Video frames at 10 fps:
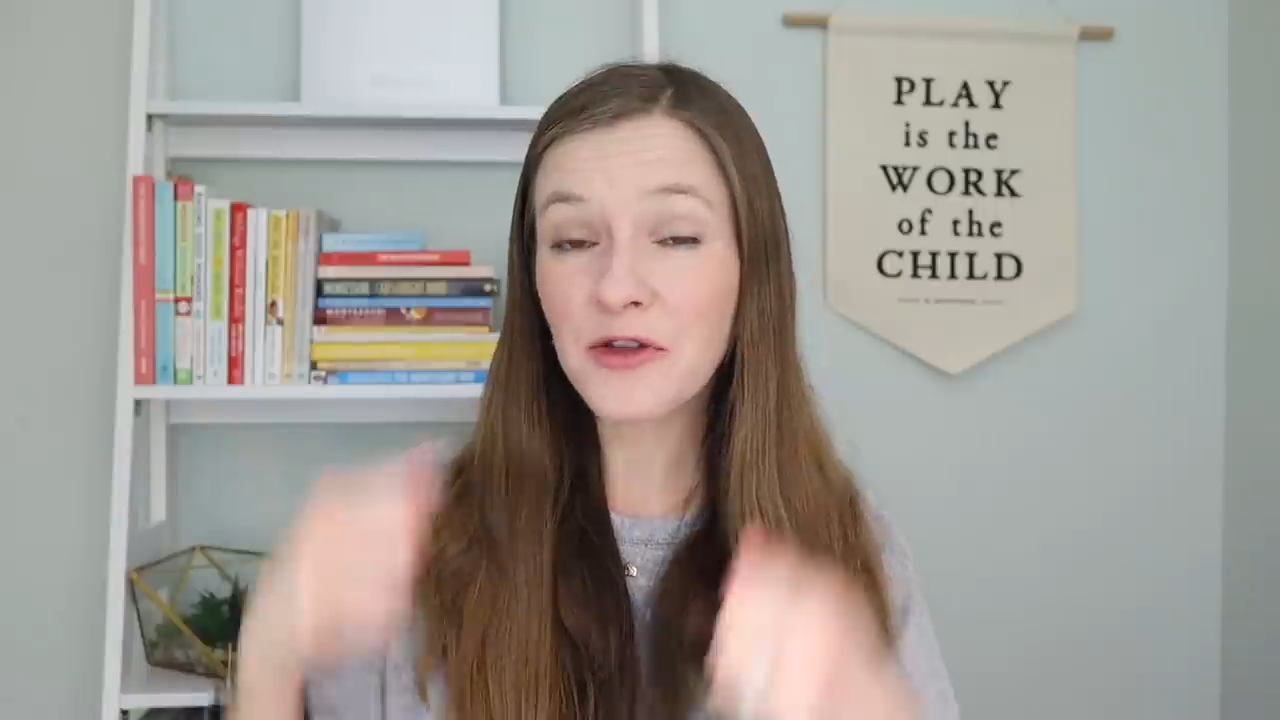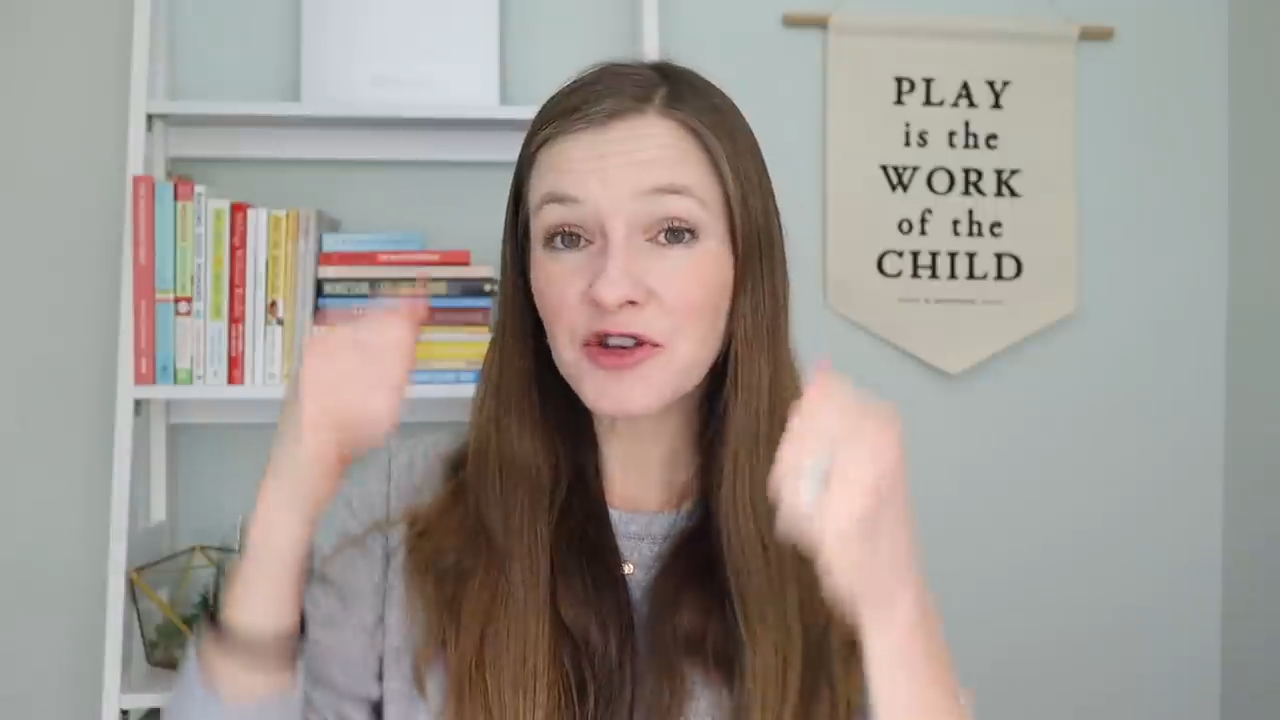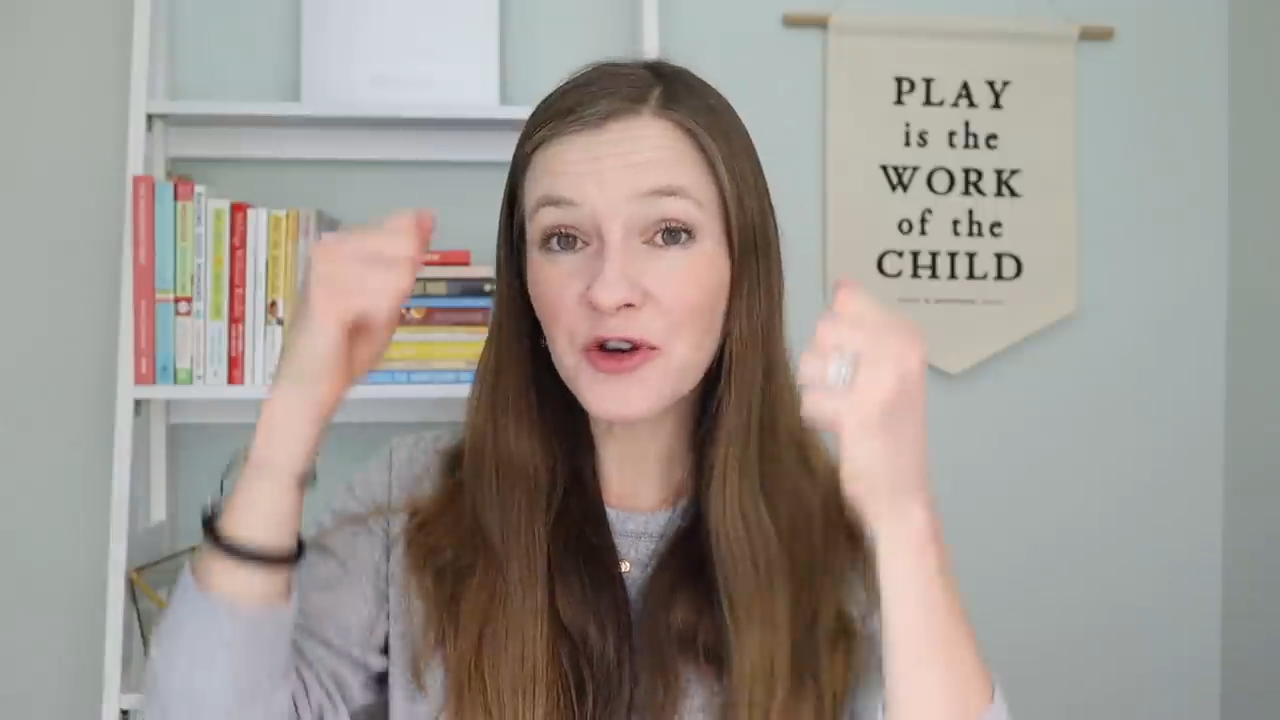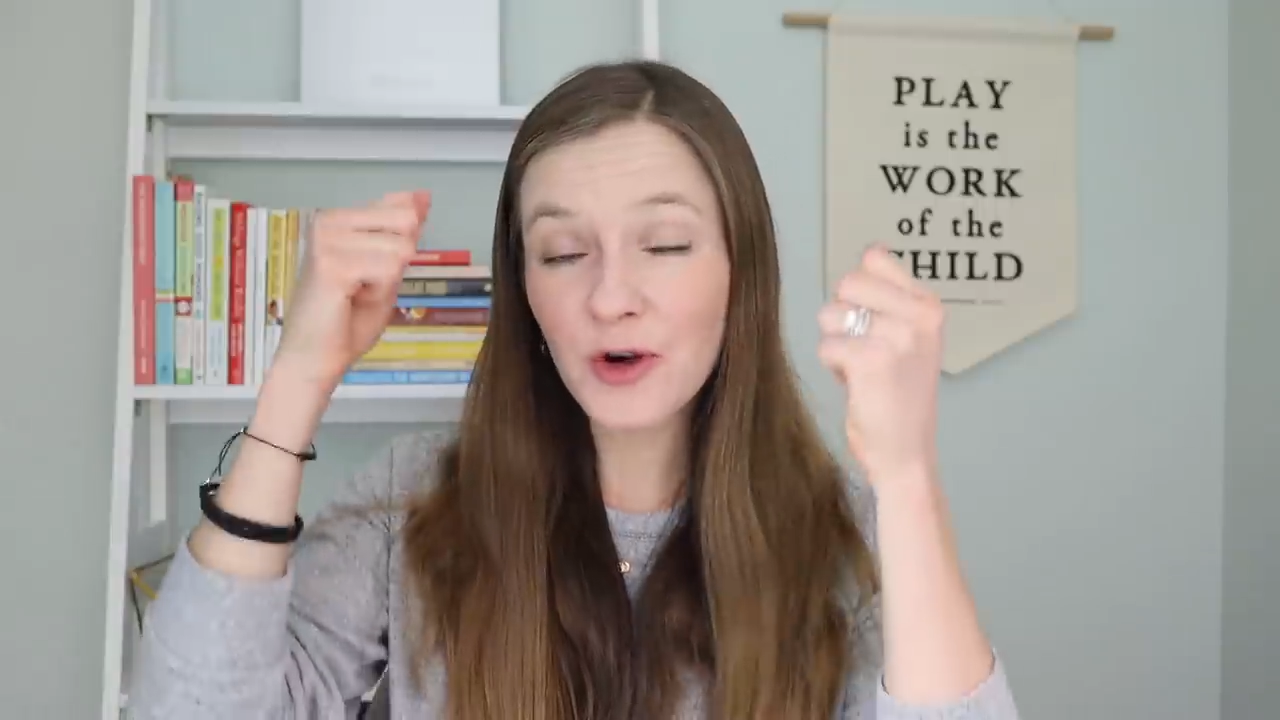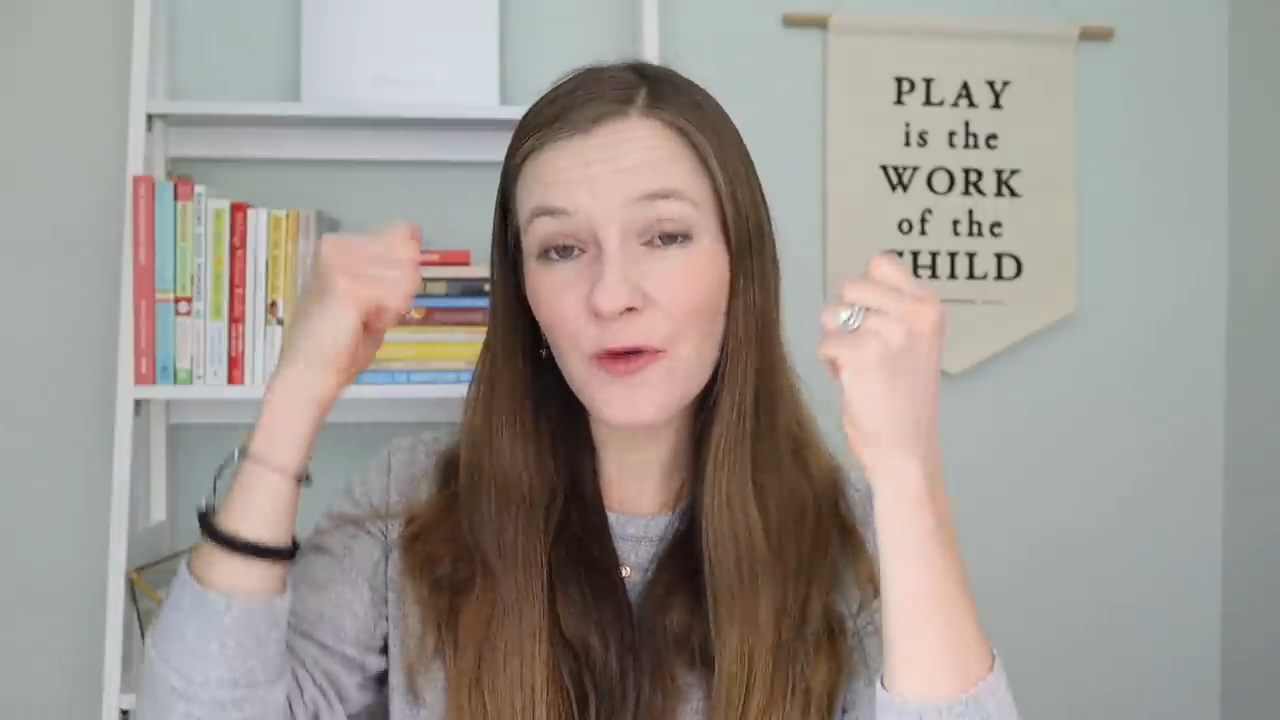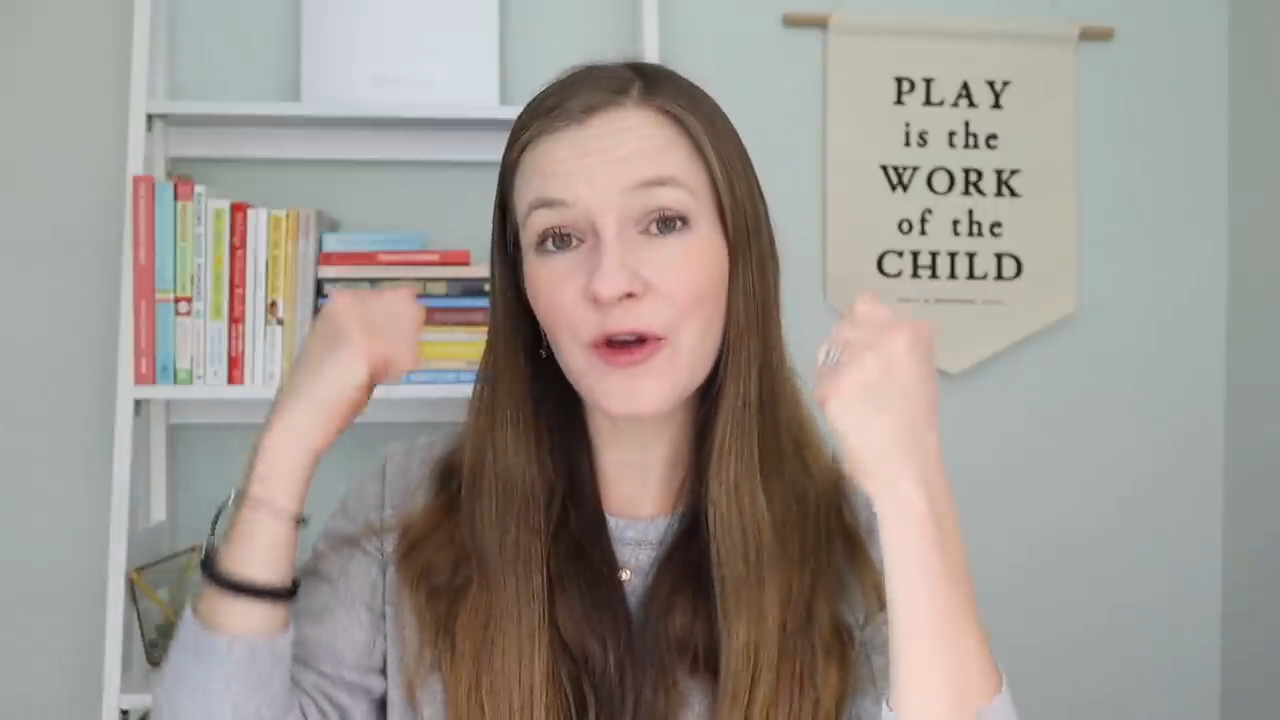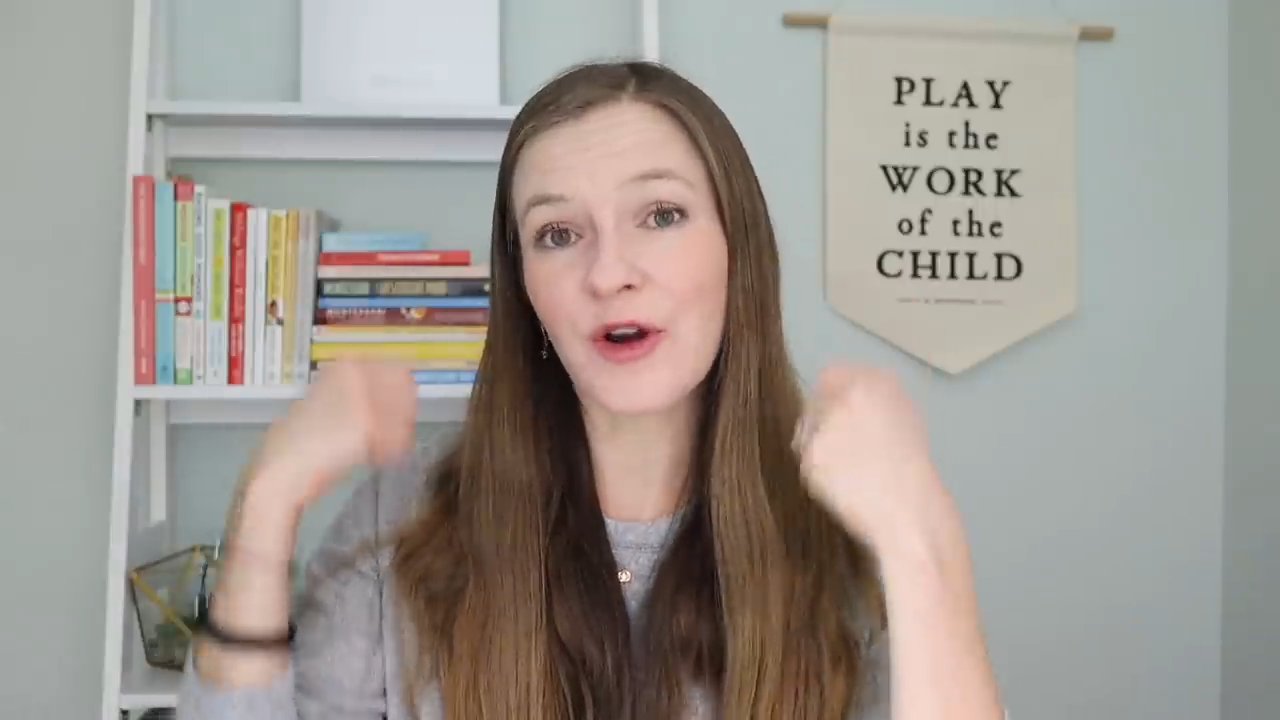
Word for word: the shirt over